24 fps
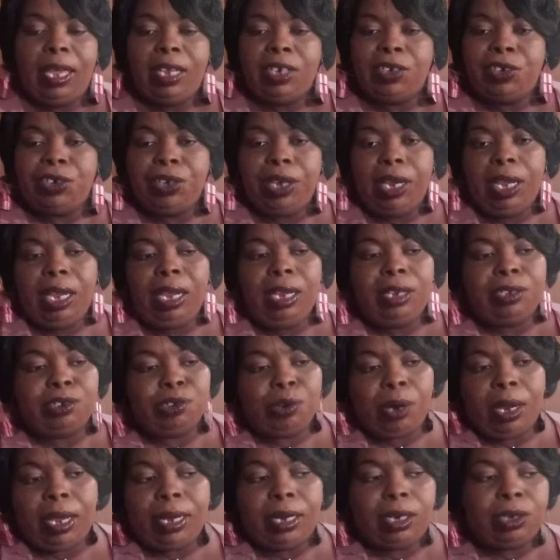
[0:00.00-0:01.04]
She ain't
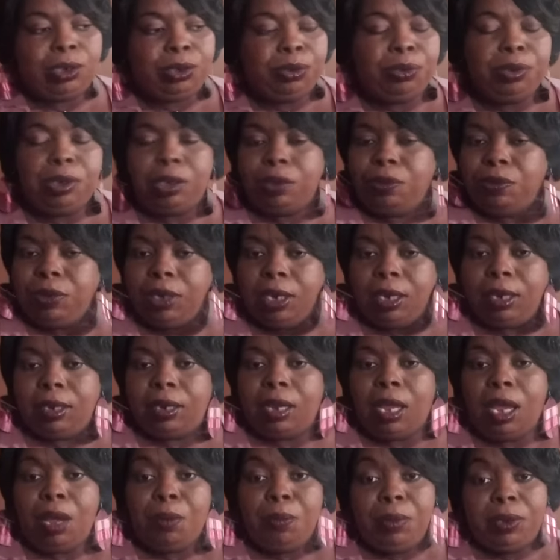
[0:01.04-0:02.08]
trying to do you nothing,
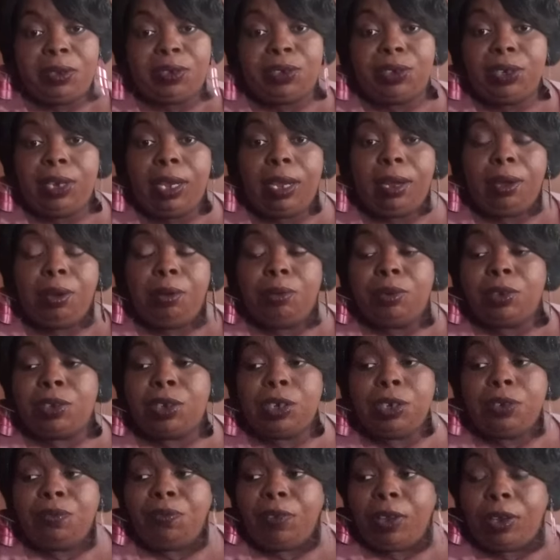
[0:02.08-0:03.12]
but she ain't gonna,
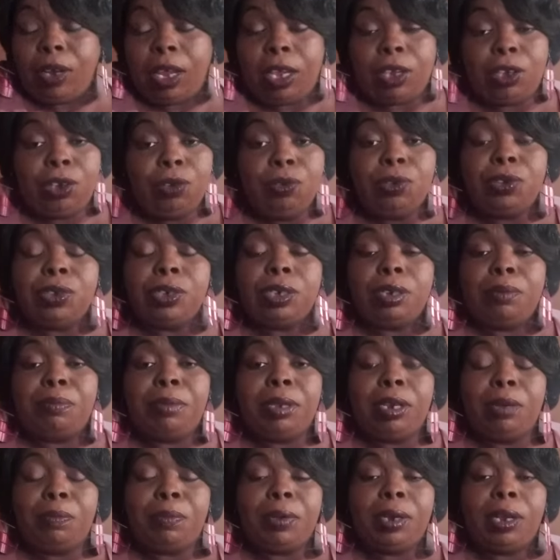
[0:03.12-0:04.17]
she felt like you shouldn't have
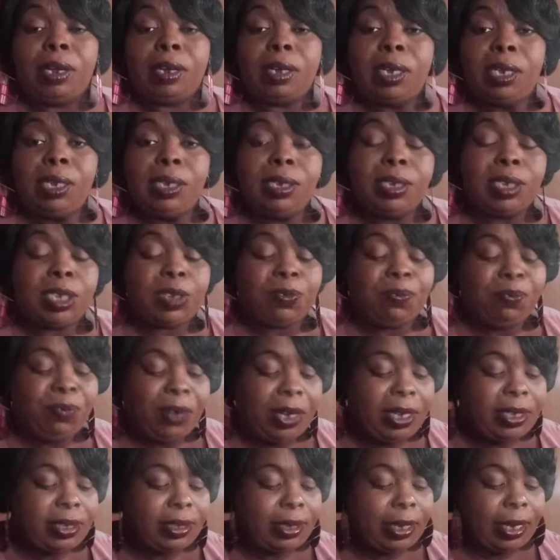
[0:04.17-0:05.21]
been up in her cousin's
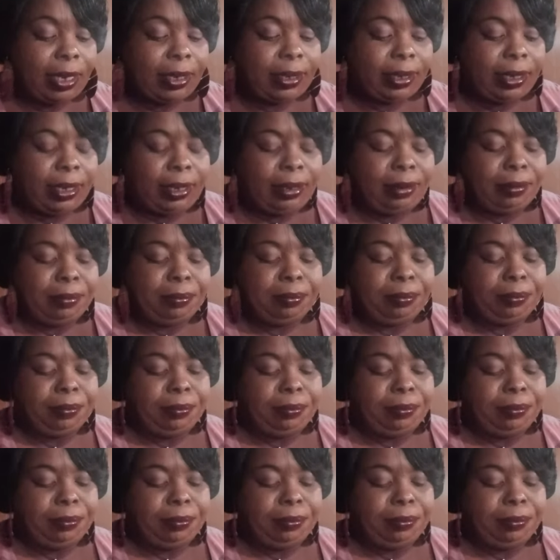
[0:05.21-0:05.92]
face like that.